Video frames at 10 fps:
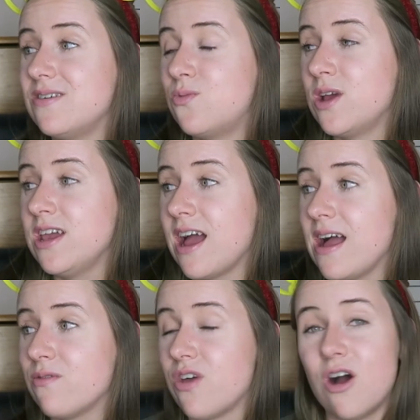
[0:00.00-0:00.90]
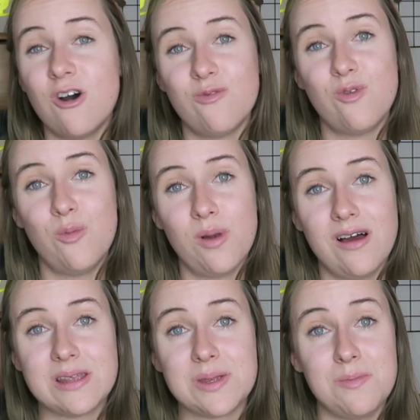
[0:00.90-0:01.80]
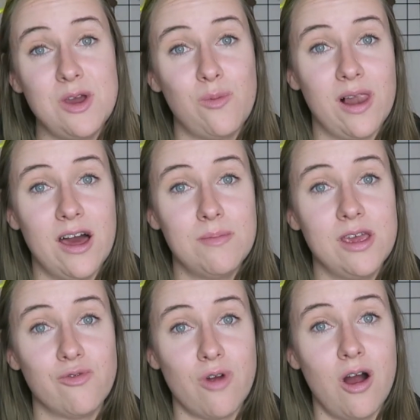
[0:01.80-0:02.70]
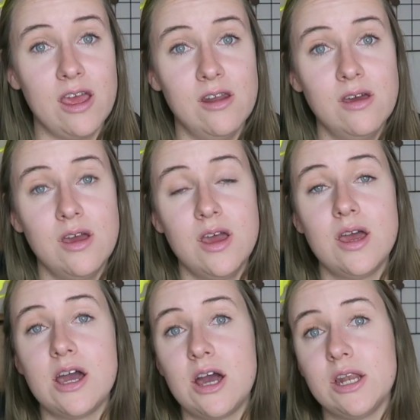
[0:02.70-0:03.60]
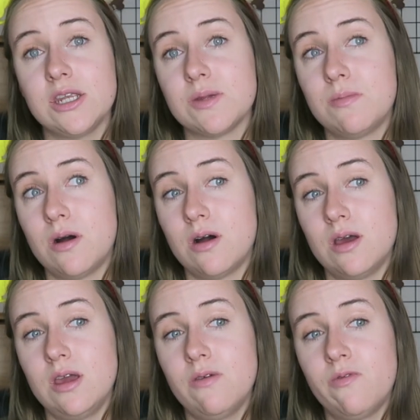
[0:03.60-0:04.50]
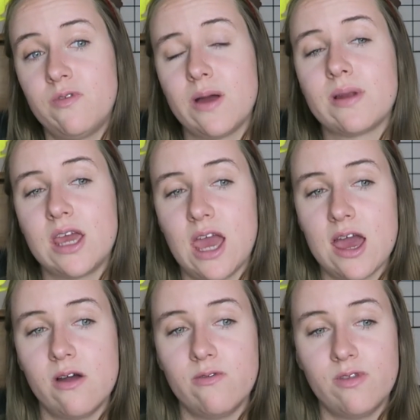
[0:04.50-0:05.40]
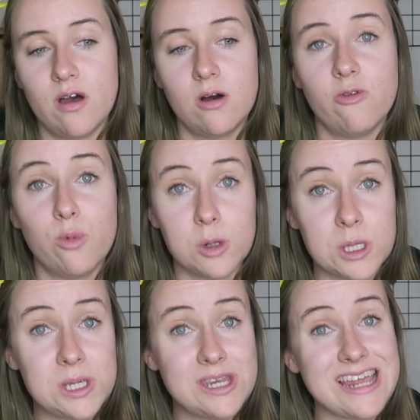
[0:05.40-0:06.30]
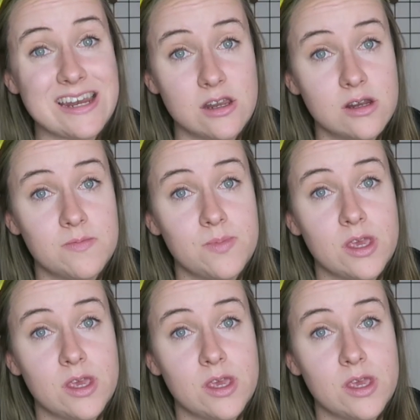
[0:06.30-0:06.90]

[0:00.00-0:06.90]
we have the Half Board Plus meal plan, me and Ryan, and my family have the Half Board Standard,